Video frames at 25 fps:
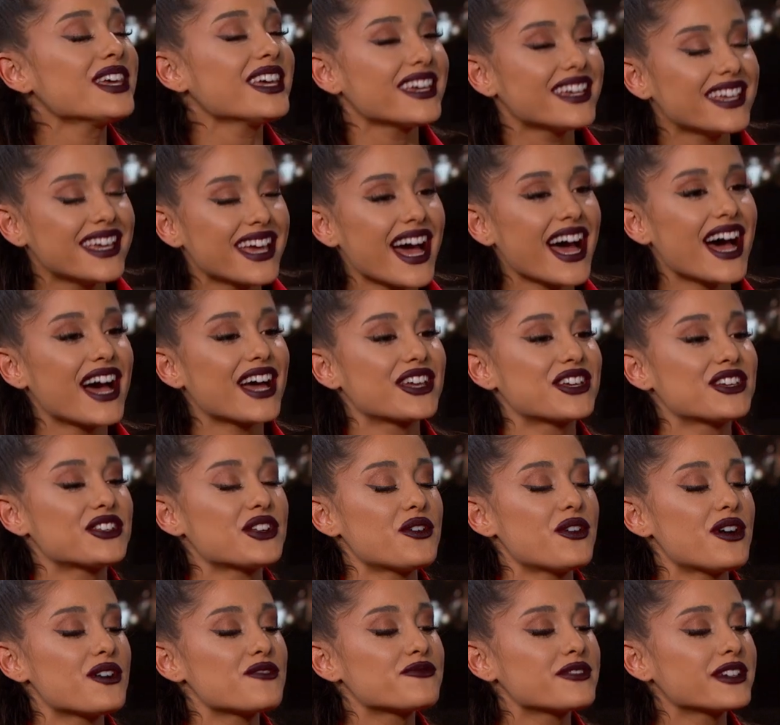Yeah, you
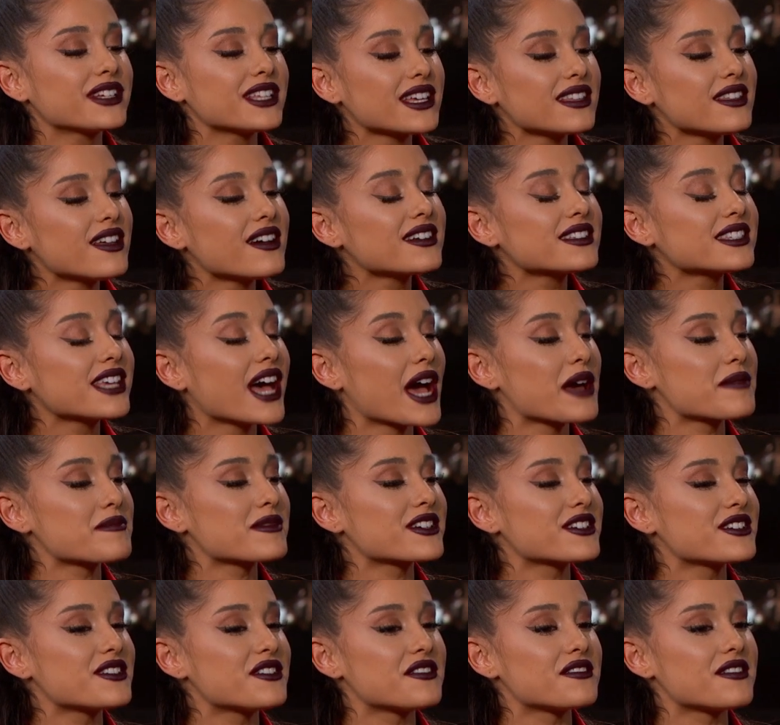know, a really long time
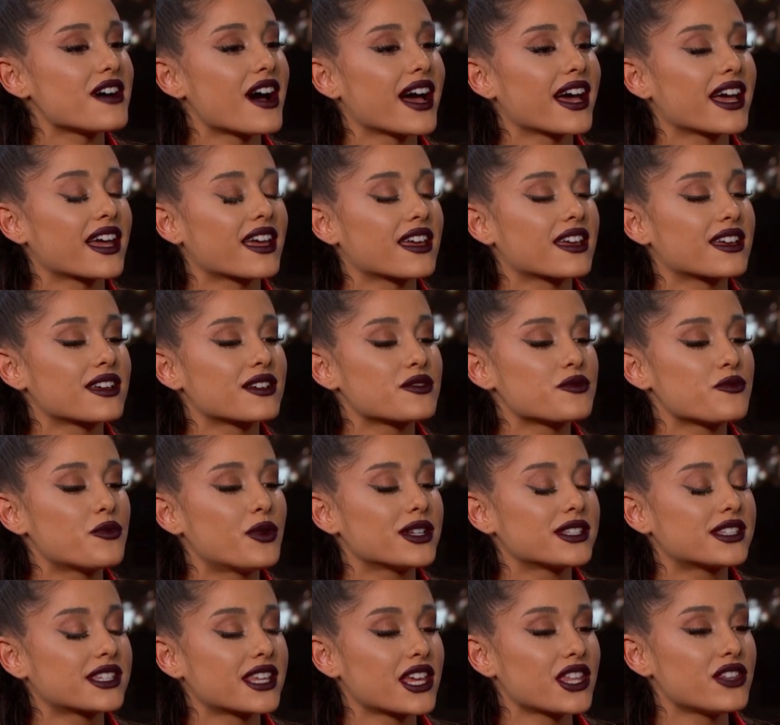ago, I
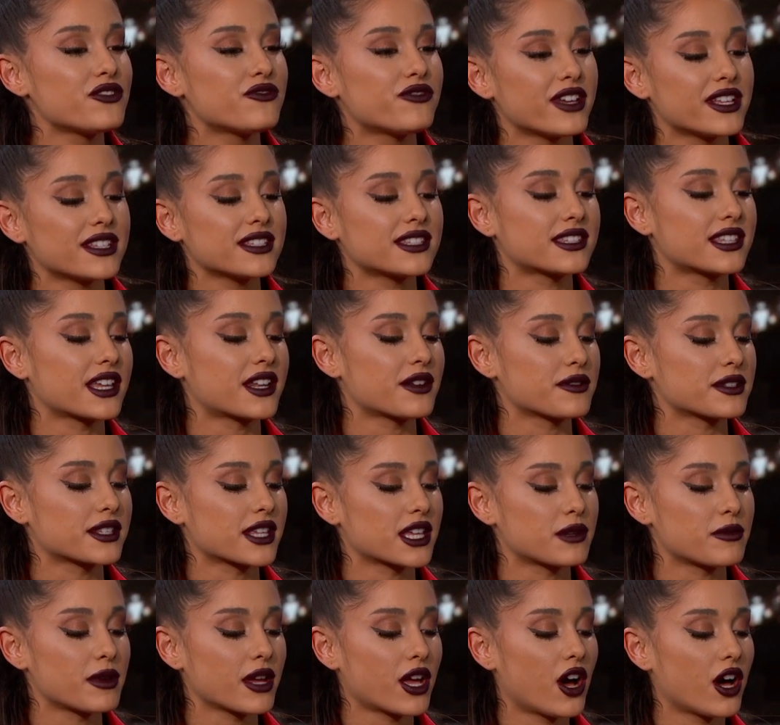was convinced that it was
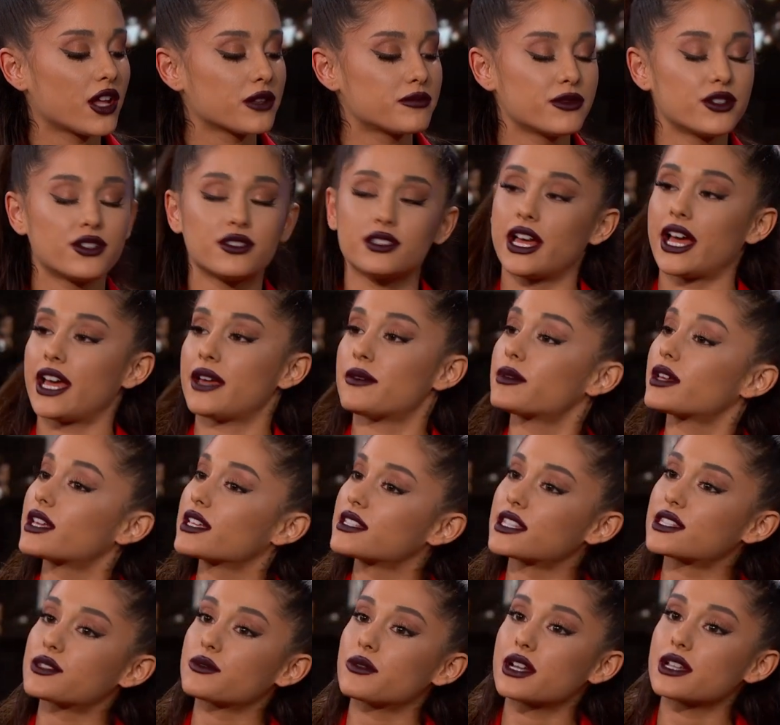going to be called Moonlight
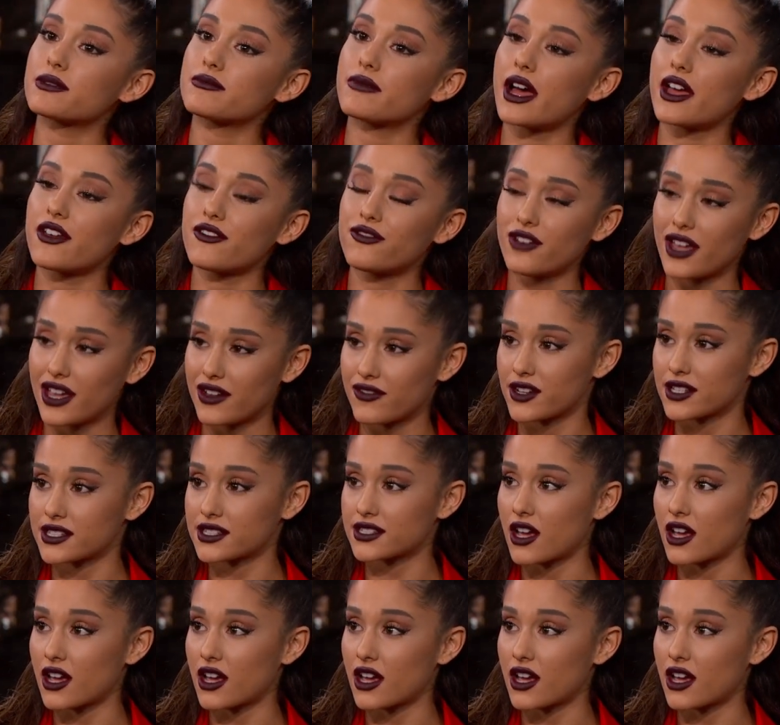because it's one of my favorite